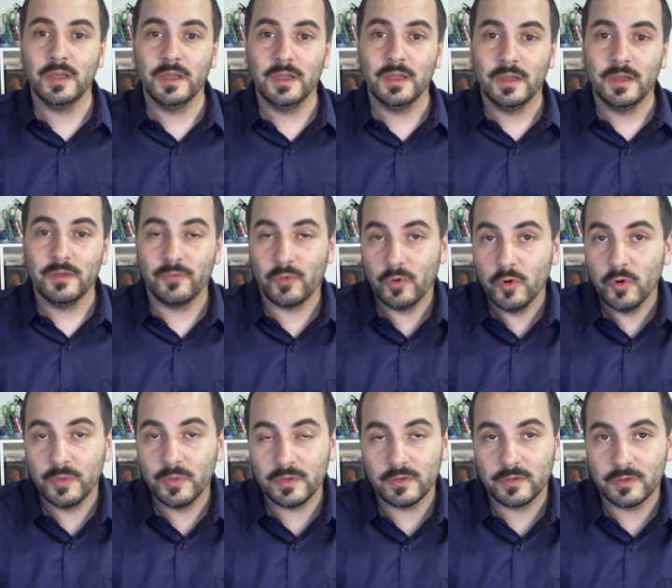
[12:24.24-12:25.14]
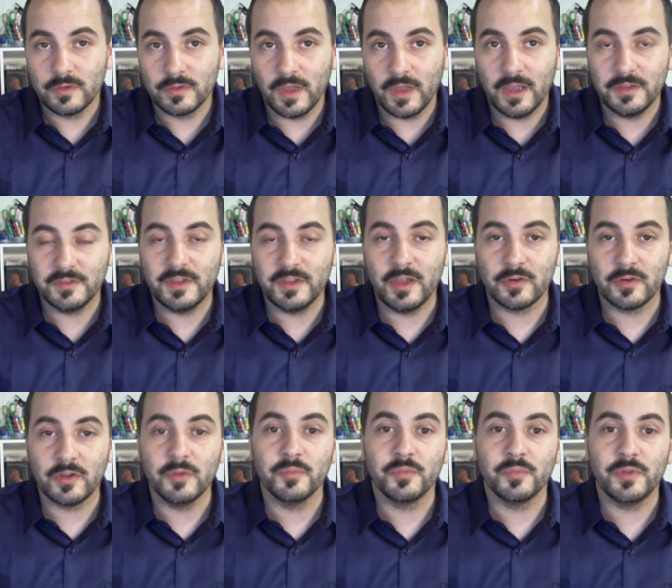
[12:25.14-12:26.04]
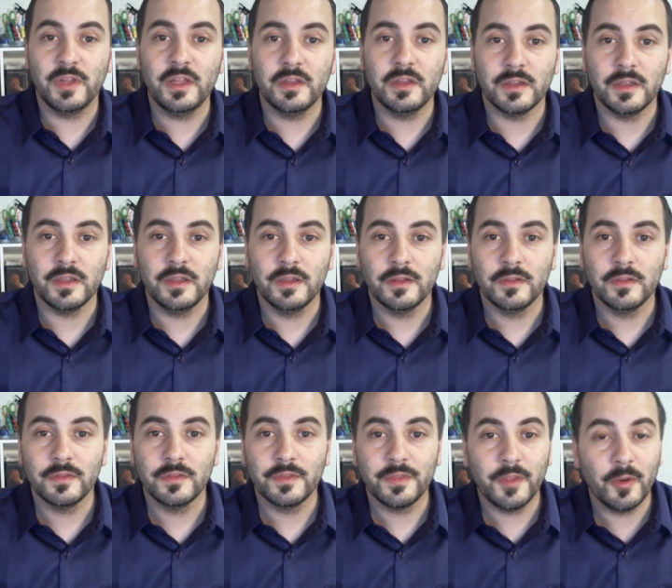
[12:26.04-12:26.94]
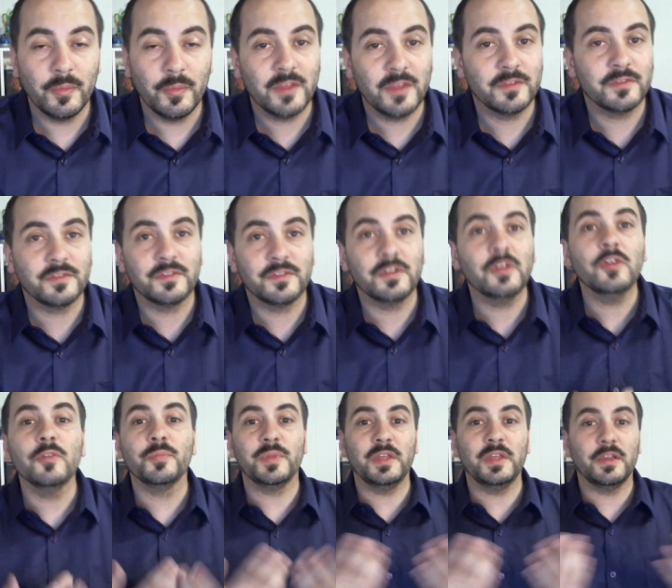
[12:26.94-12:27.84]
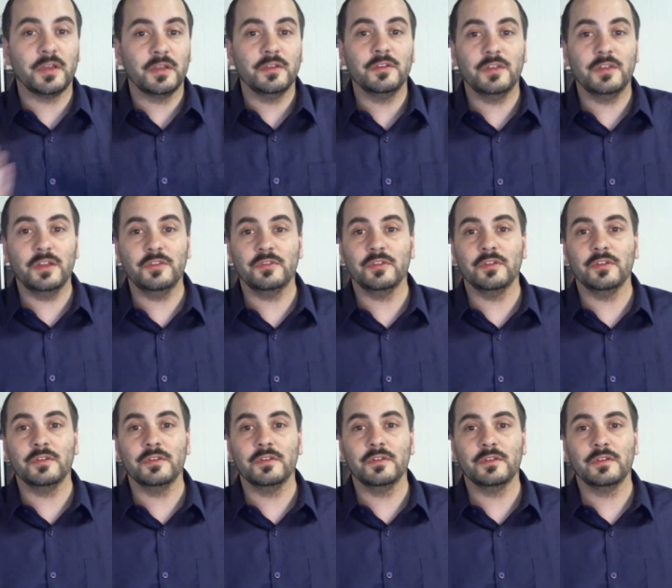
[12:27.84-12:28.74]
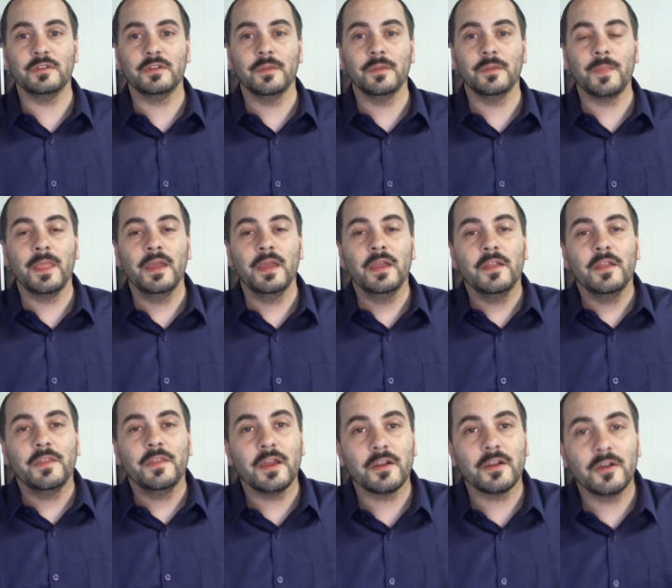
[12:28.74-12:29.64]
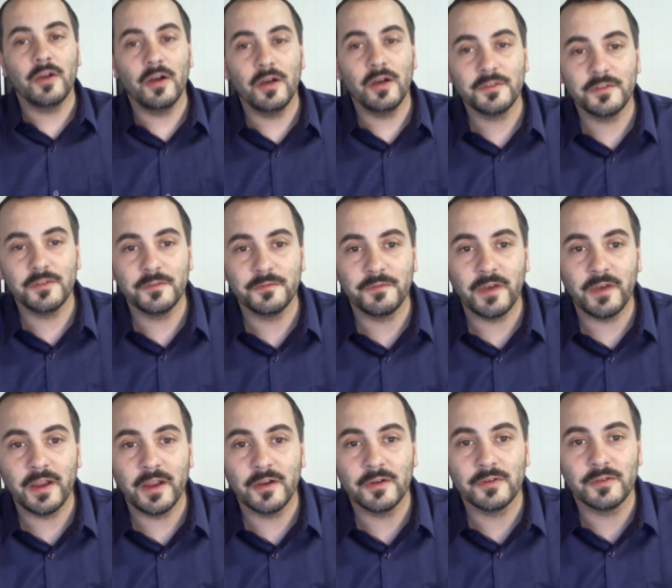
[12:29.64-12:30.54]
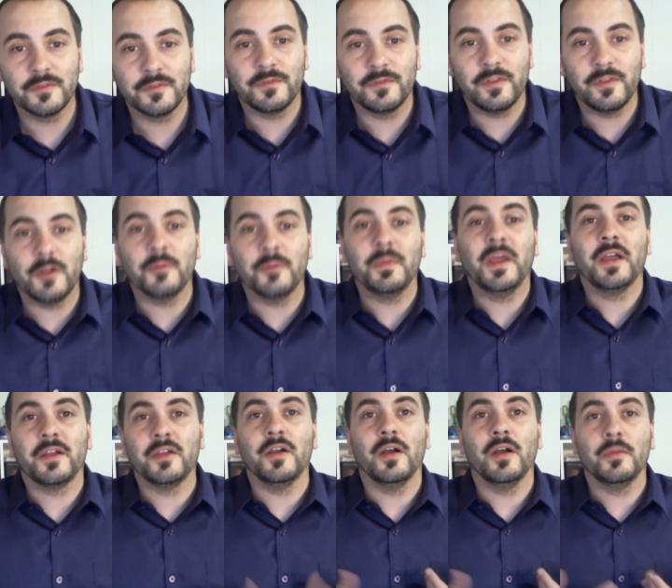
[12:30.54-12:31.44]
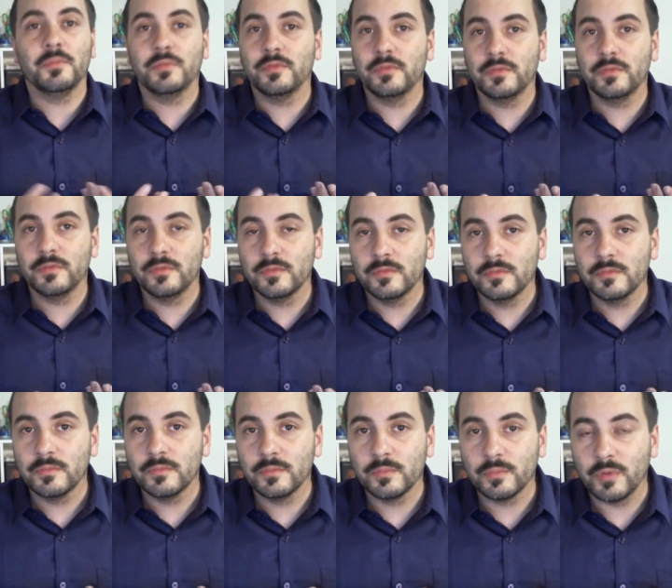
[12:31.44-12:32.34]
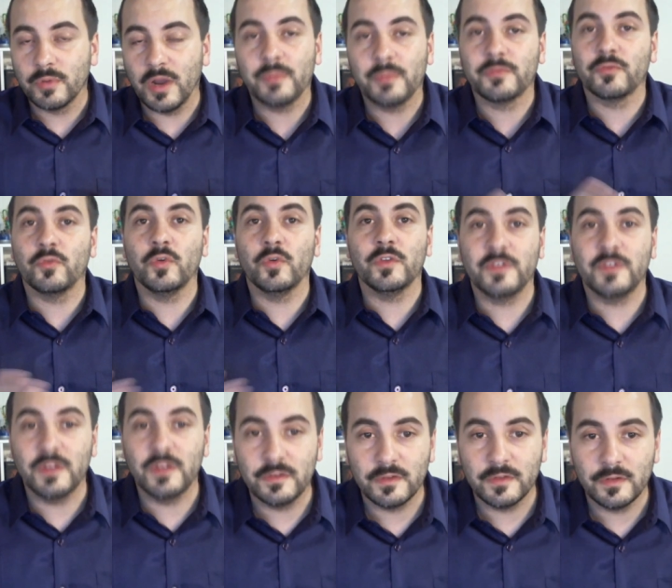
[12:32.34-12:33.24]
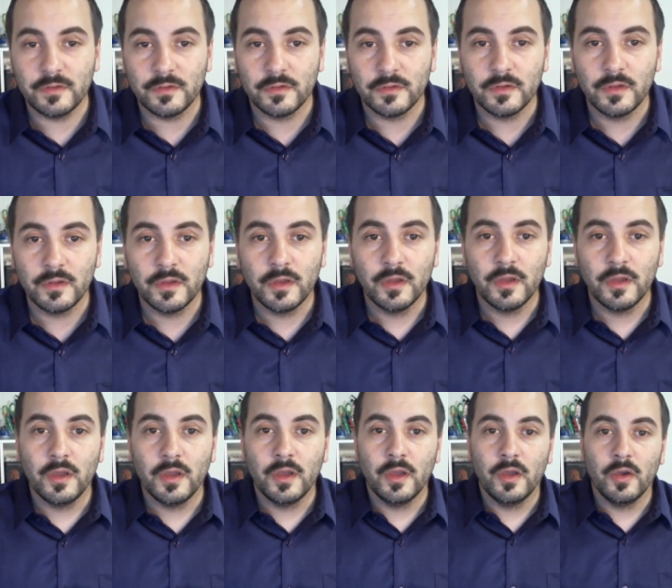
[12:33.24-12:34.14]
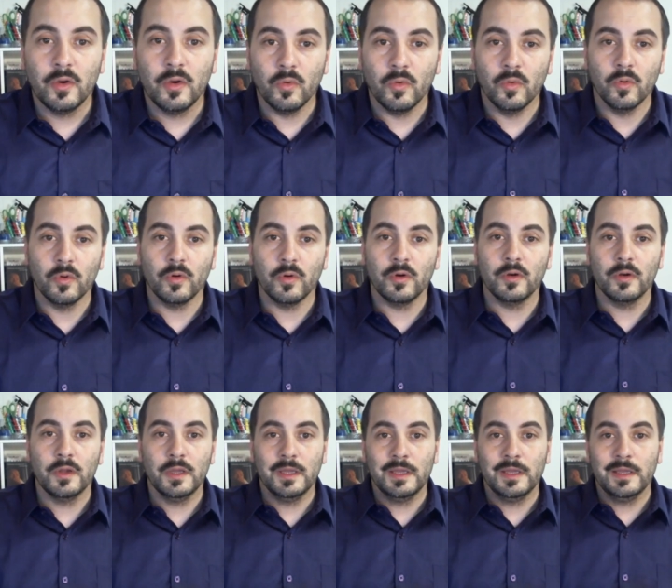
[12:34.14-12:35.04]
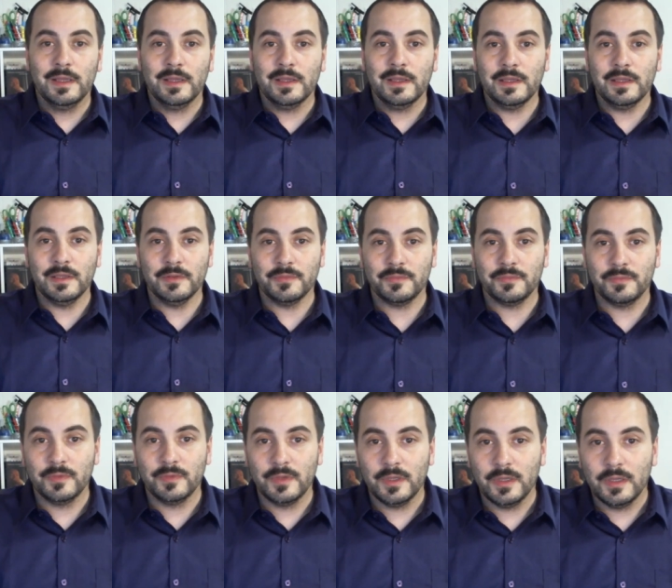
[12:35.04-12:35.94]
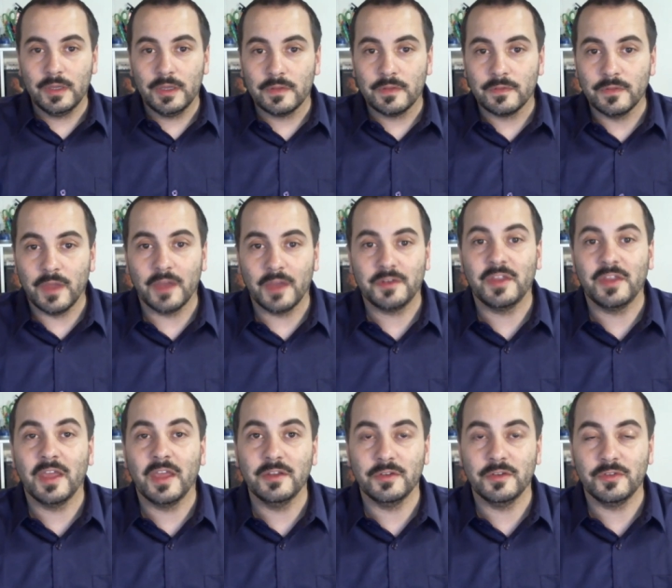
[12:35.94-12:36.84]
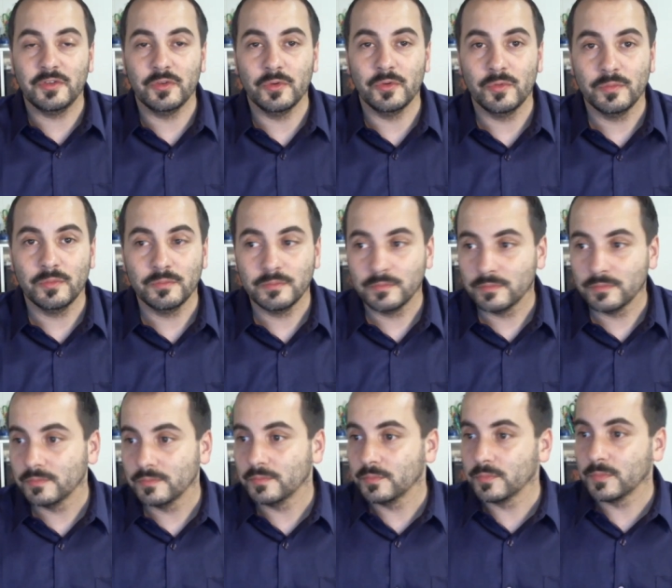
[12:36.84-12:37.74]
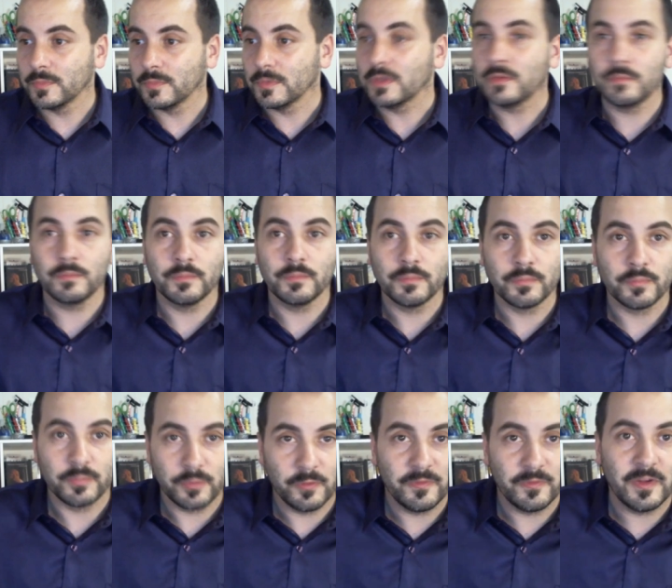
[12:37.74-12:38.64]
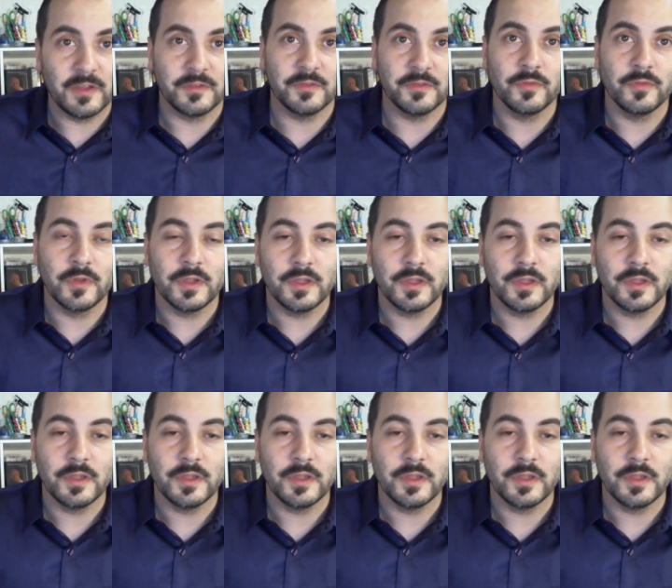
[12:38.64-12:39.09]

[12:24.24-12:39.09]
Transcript: for whom it dies down completely, there may still be conditions that cause the fire to flare back up, perhaps for a season, or if not tended to, pervasively.